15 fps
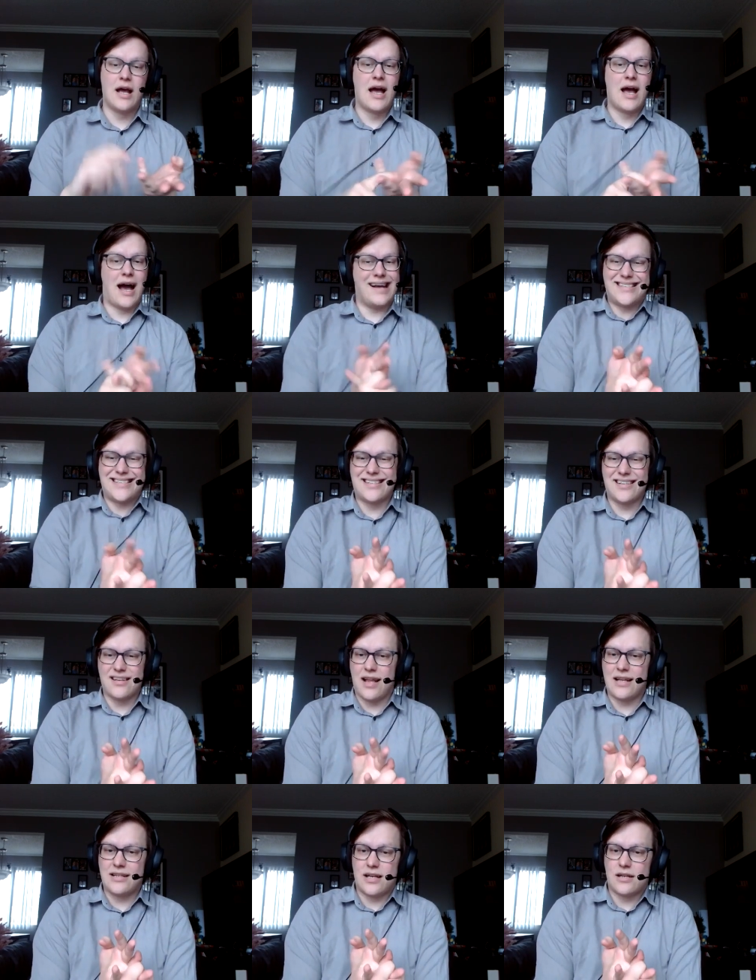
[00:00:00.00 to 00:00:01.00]
I
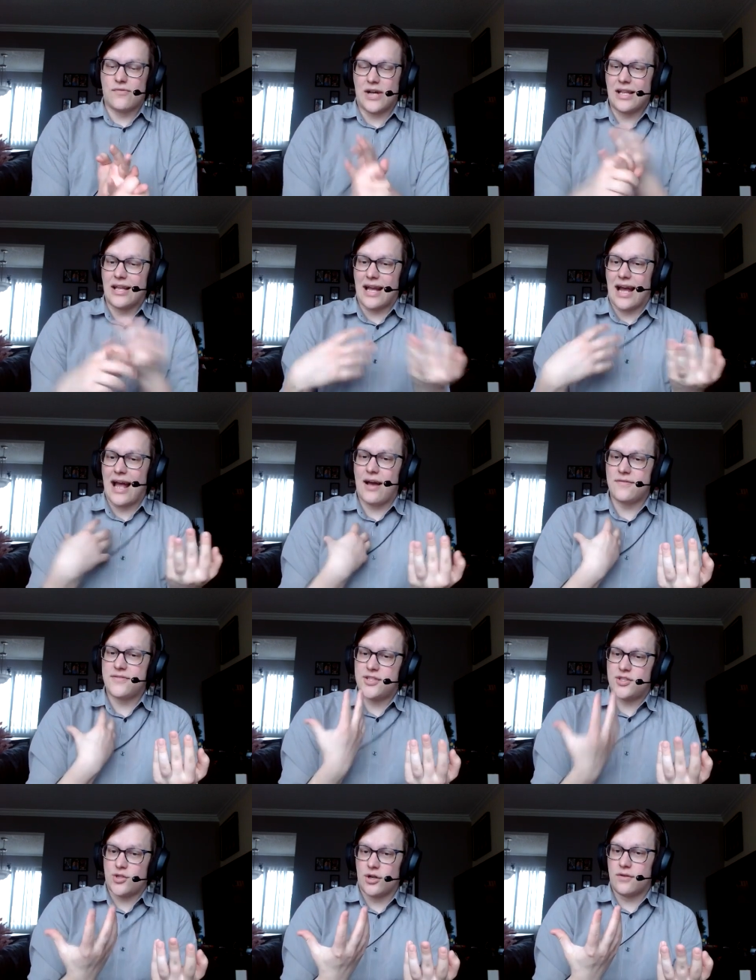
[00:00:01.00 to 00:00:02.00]
still identify like I have
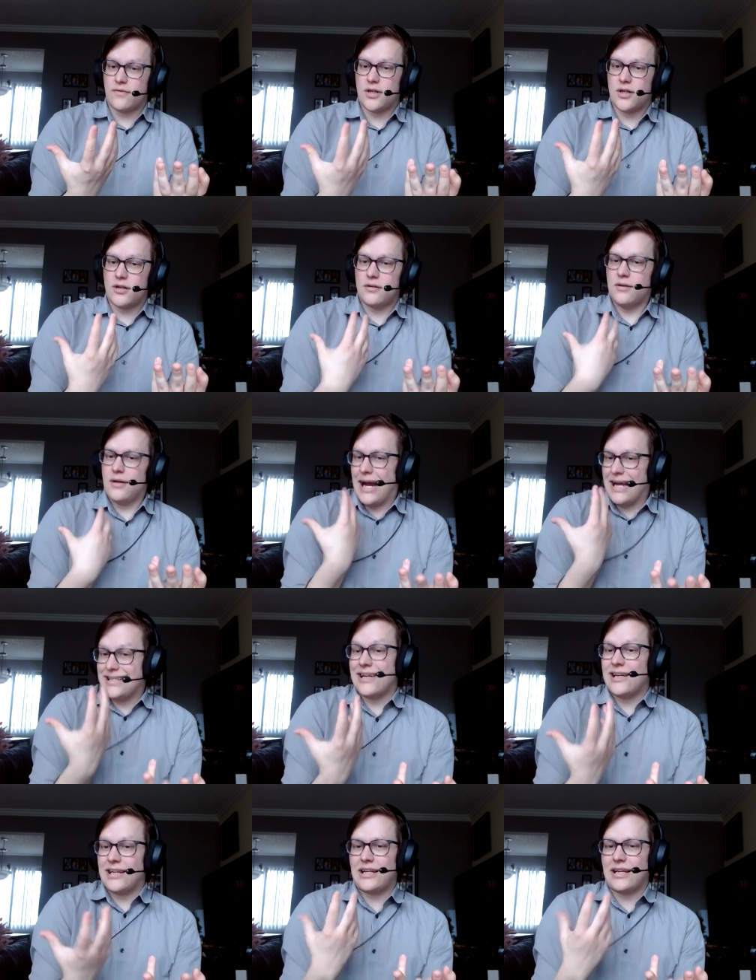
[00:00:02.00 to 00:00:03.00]
server
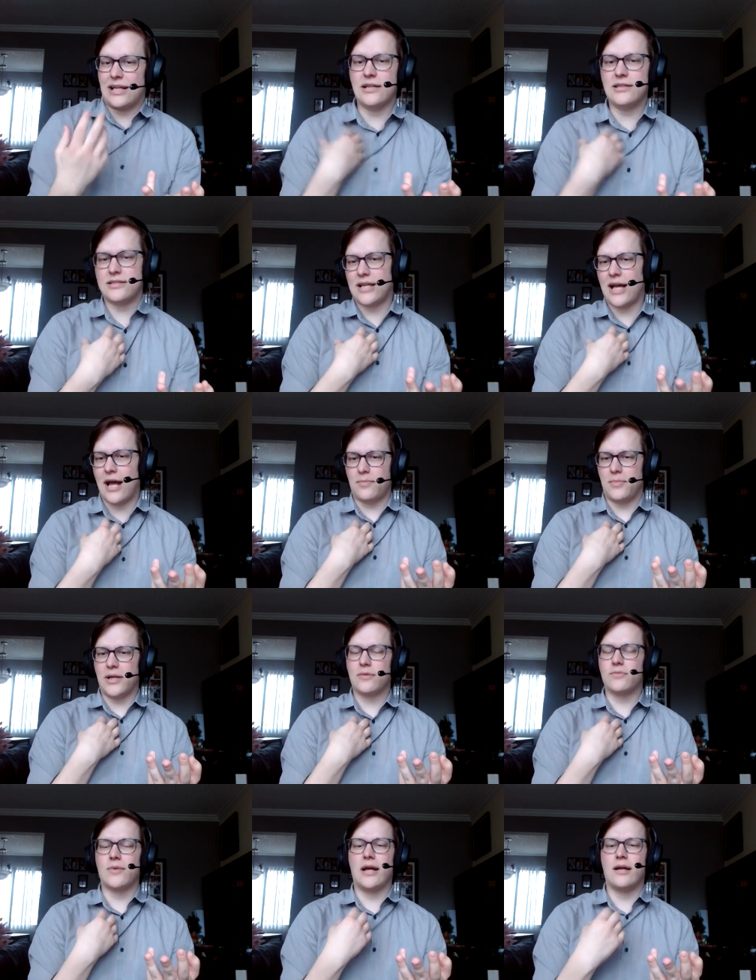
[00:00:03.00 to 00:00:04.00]
identity inside
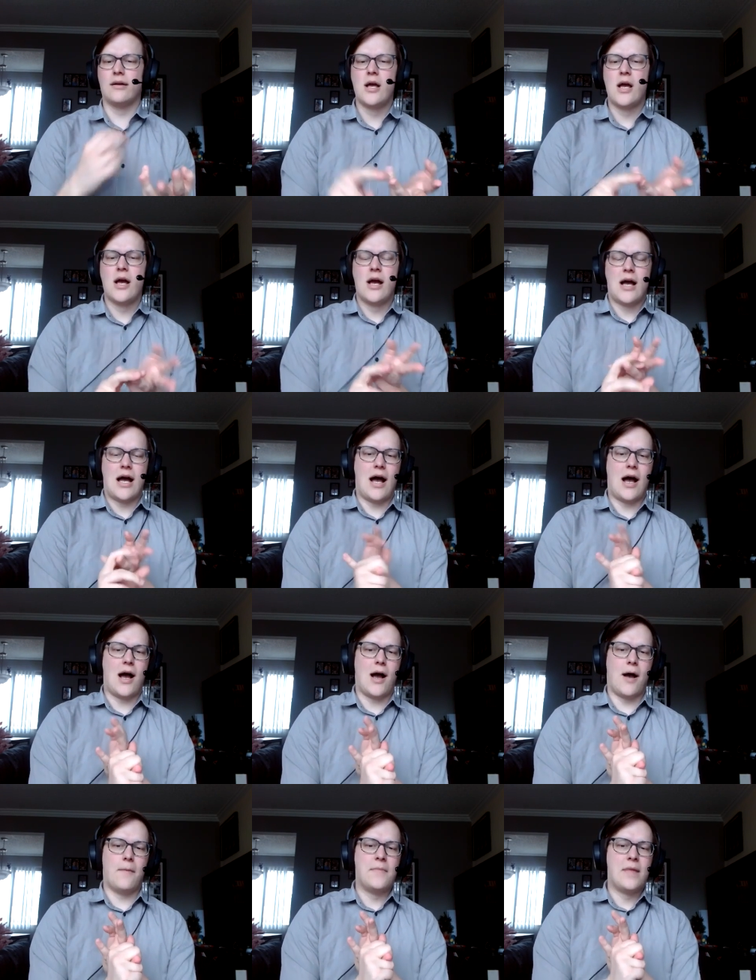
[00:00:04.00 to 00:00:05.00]
me, right?
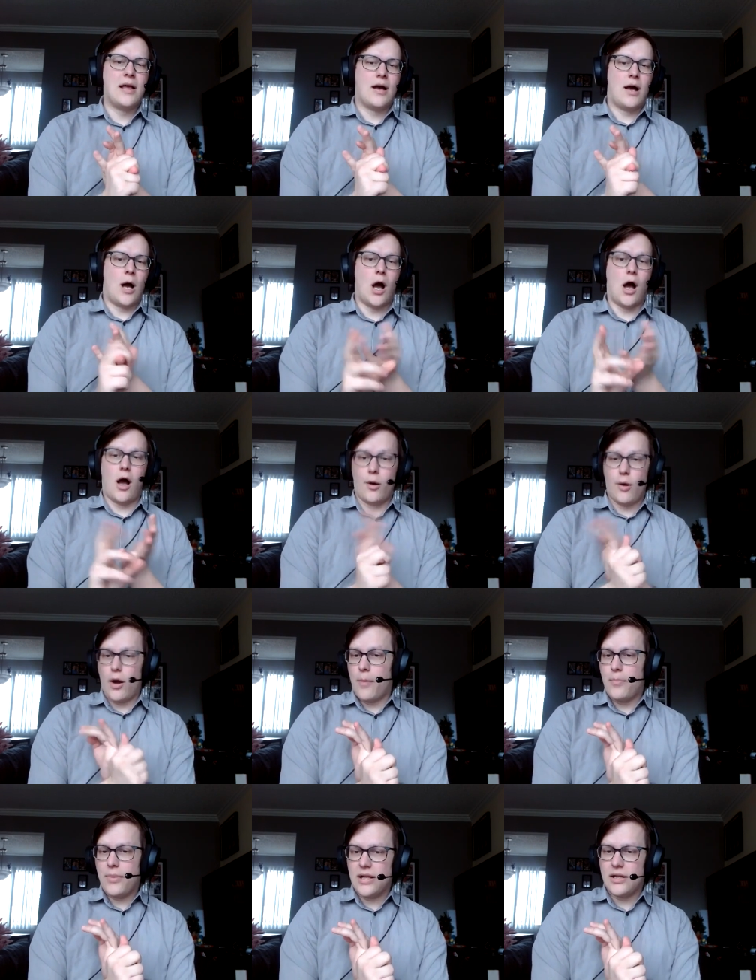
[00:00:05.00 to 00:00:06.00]
Um,
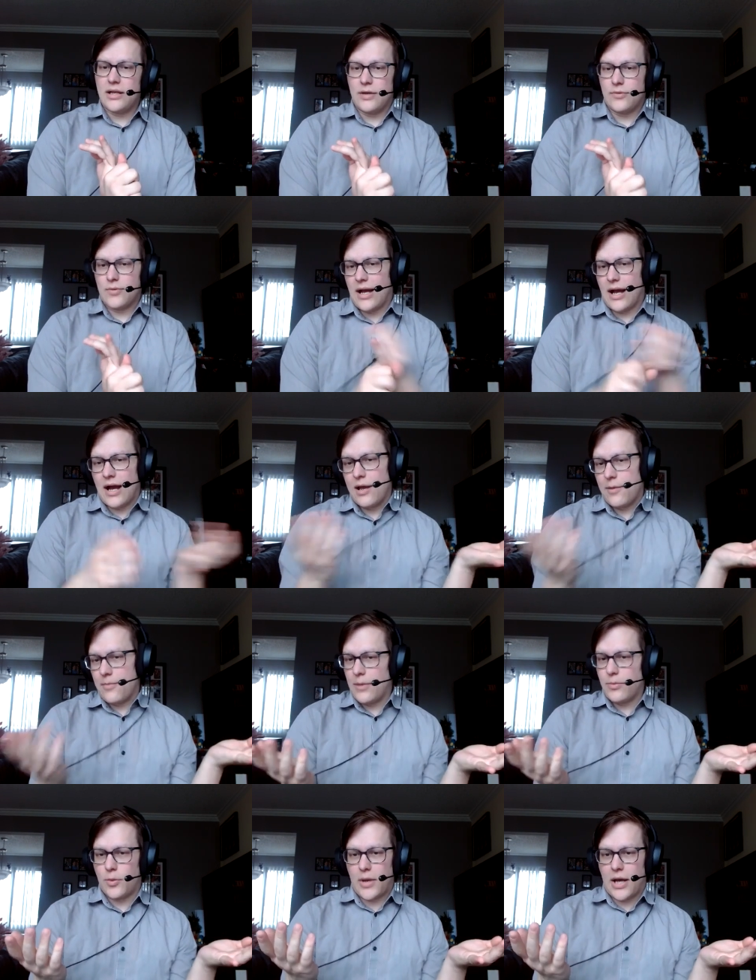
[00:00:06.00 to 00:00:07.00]
ability, right? I am
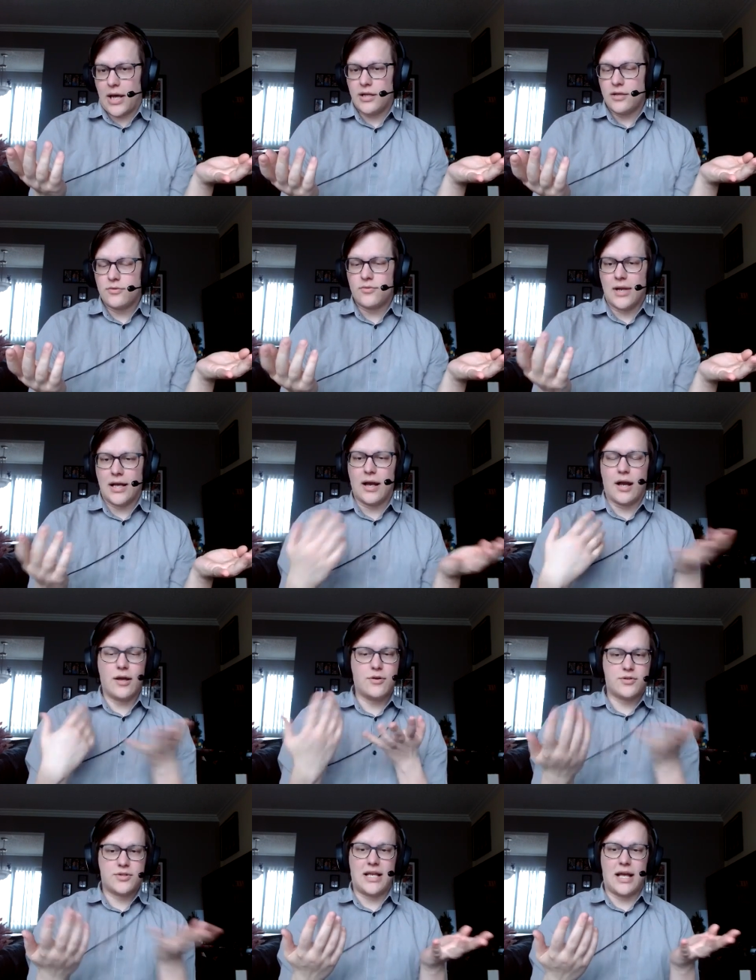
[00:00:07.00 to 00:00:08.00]
able-bodied, right? I
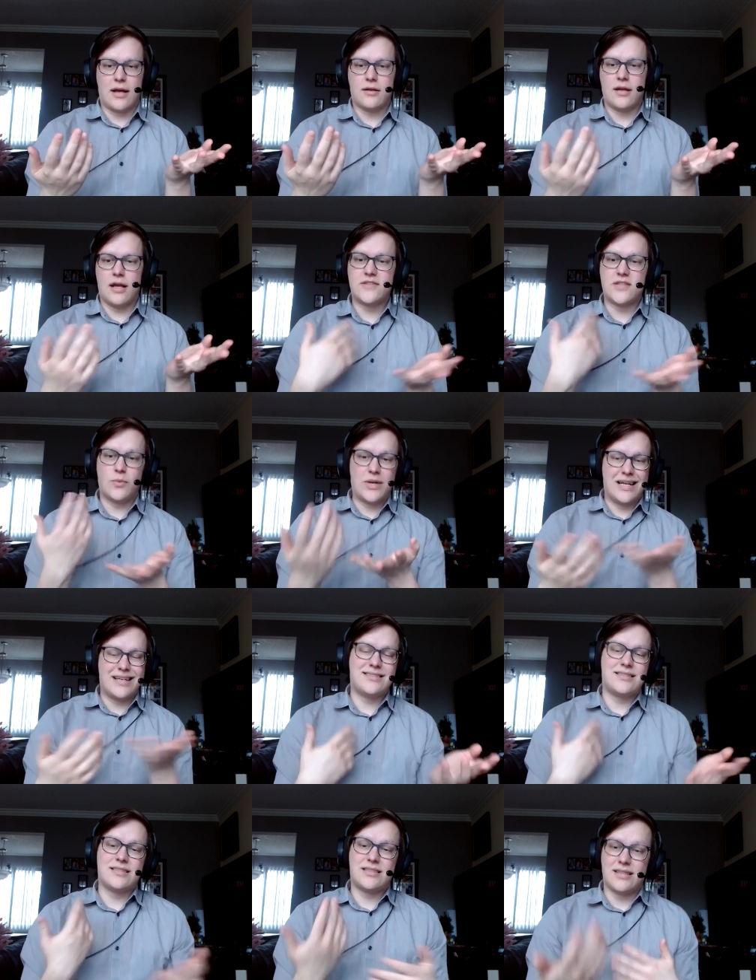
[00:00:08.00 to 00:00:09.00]
understand. If someone
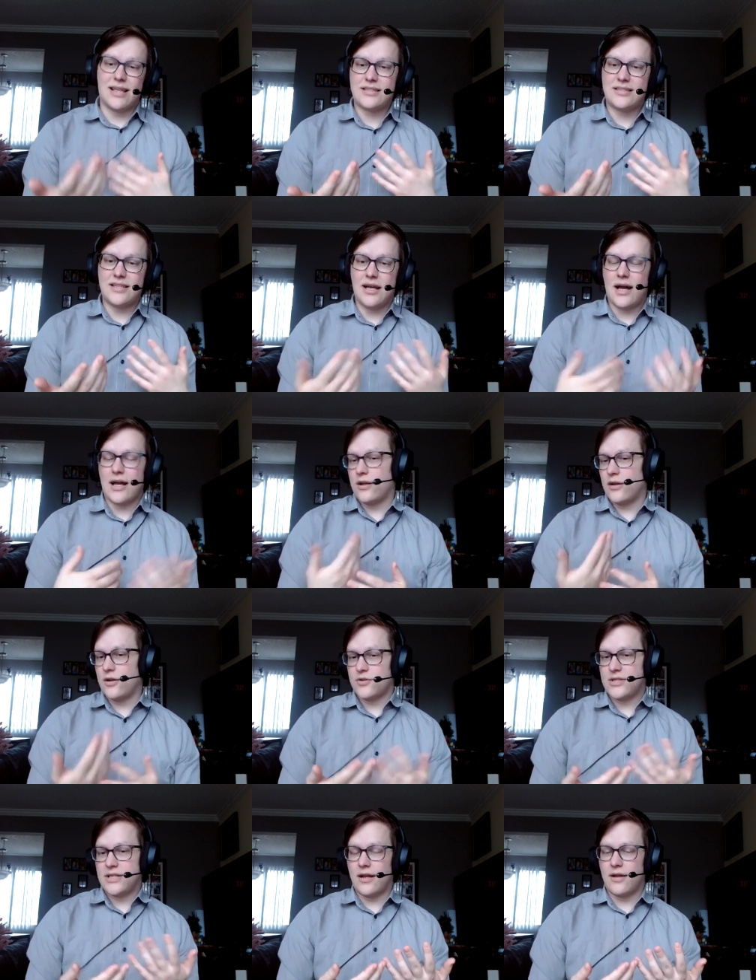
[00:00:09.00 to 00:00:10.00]
has dyslexia, I can
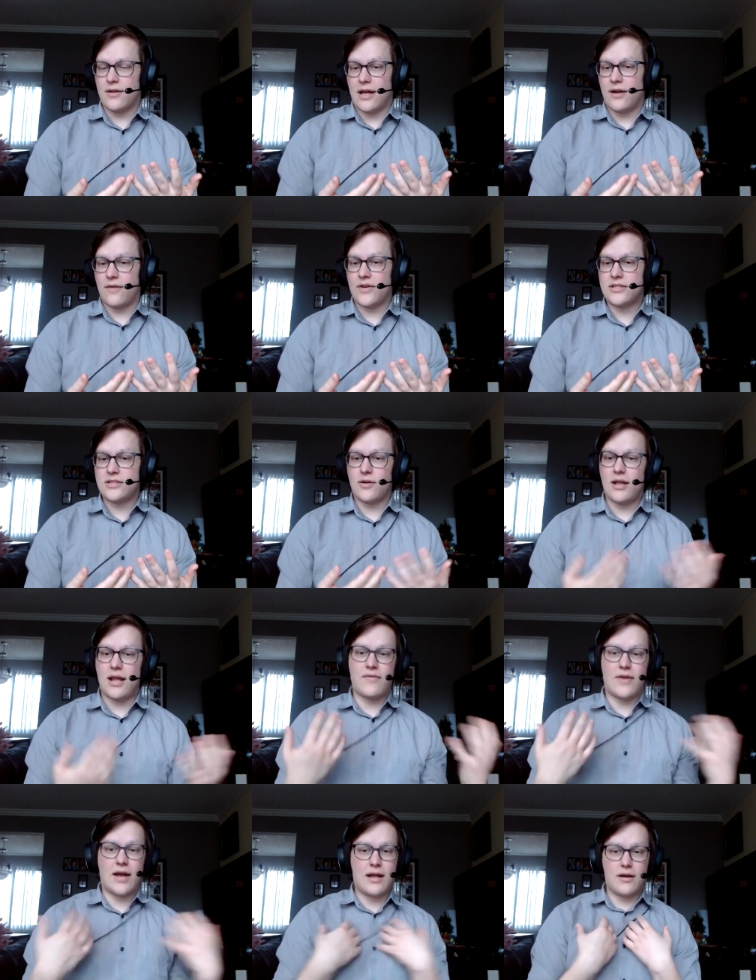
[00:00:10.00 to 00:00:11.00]
understand how that affects their
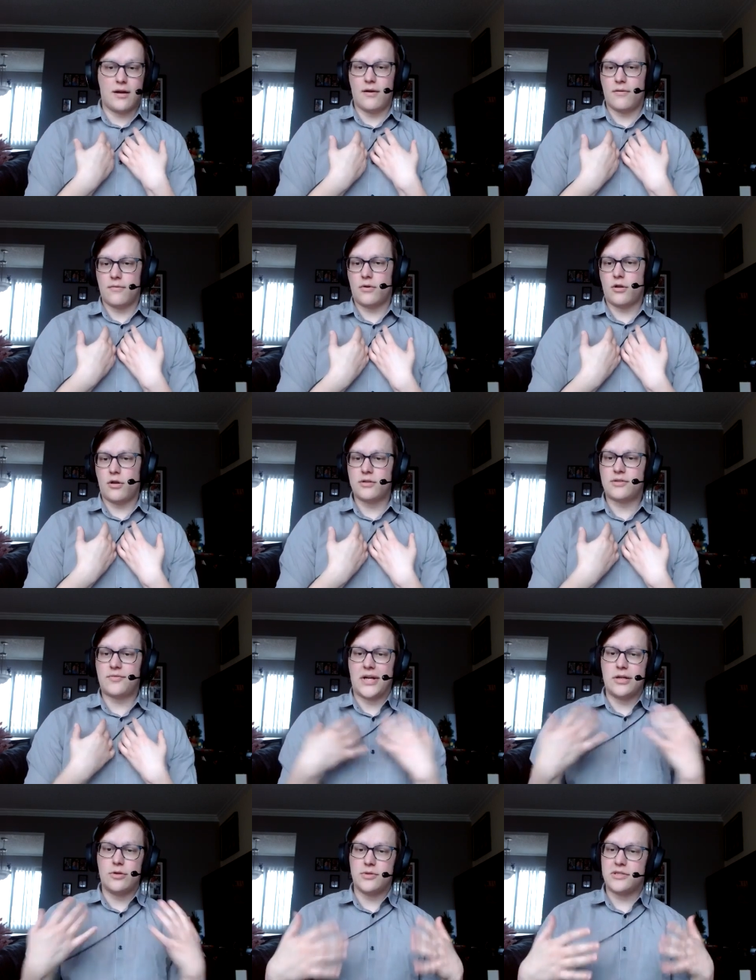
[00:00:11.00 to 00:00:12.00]
life. I had a close
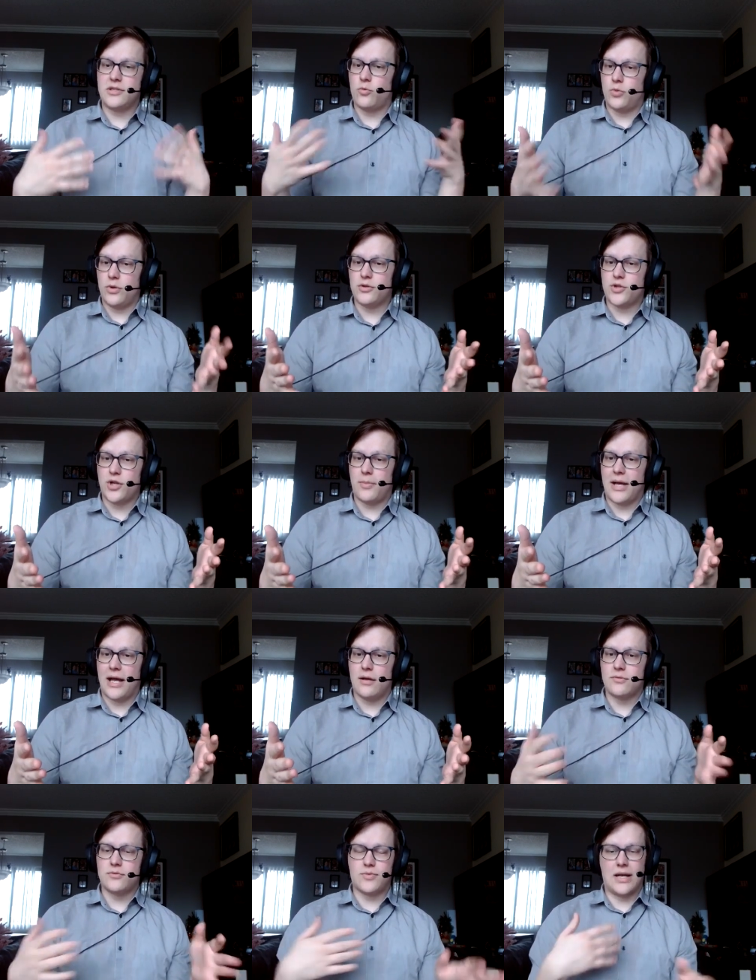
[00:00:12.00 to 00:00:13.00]
friend who was
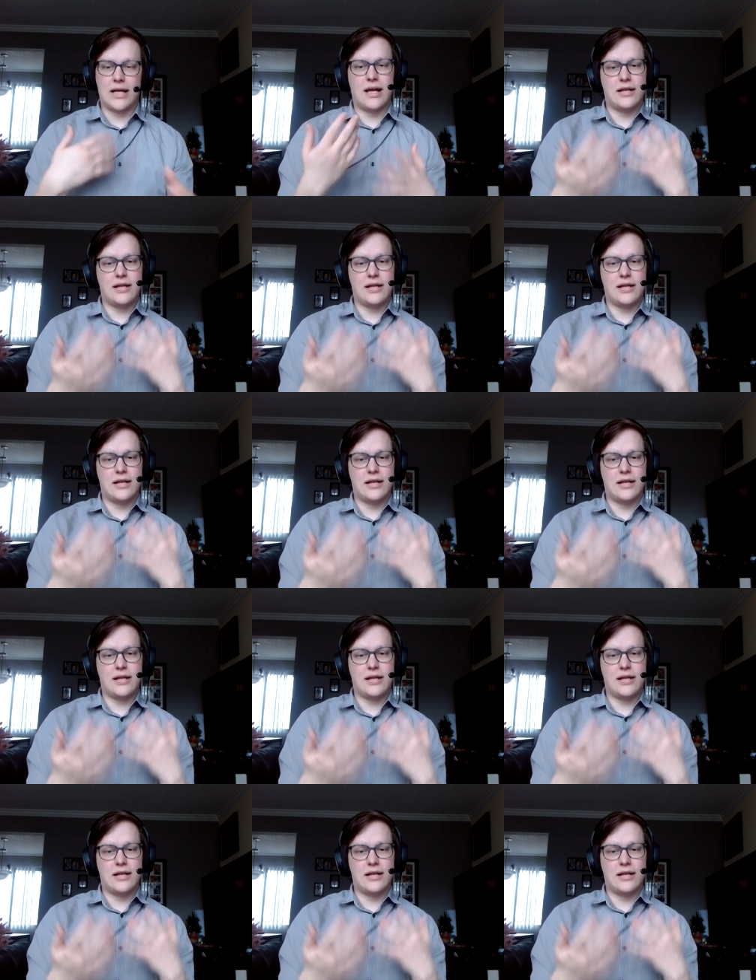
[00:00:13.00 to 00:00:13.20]
wheelchair-bound, right?